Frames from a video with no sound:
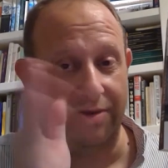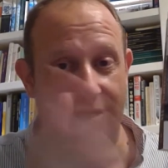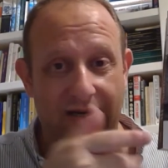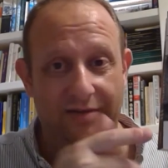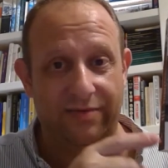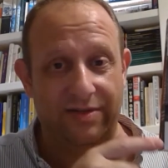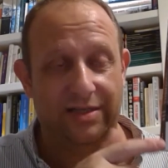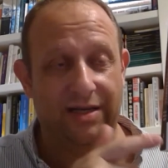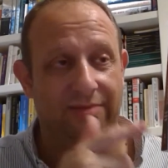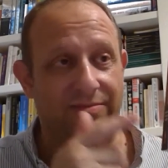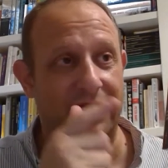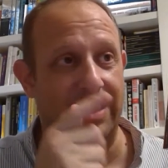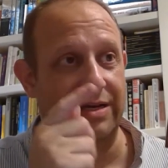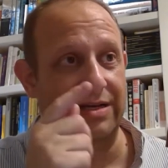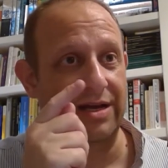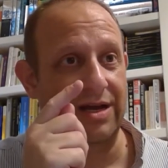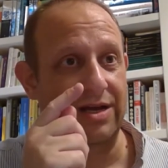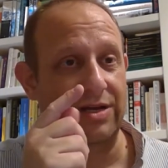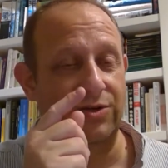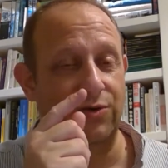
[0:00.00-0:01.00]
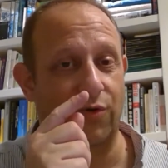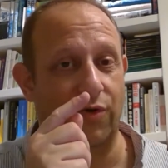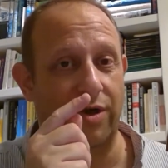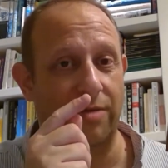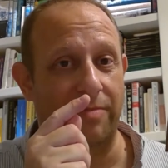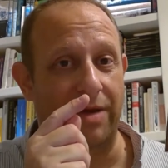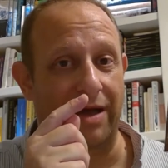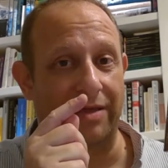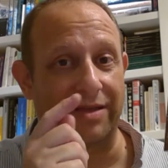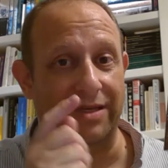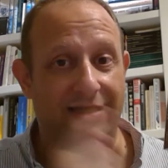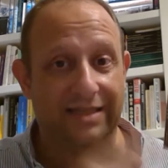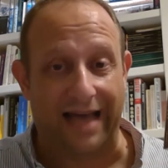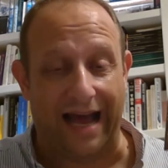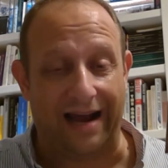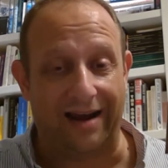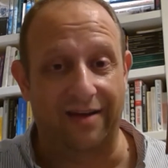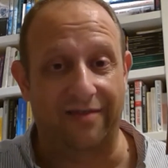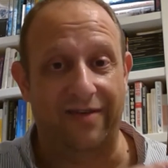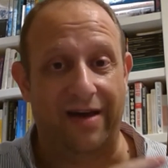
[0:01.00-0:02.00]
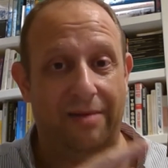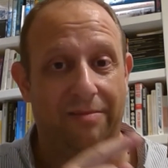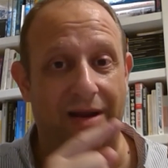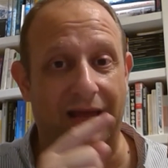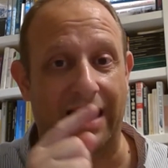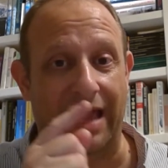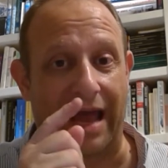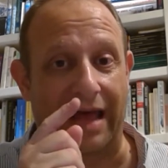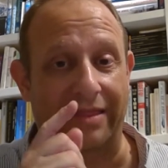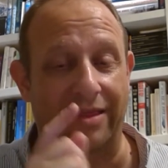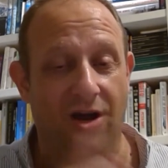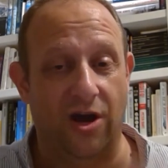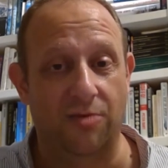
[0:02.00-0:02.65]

talking about the Sackler family and the opioid crisis.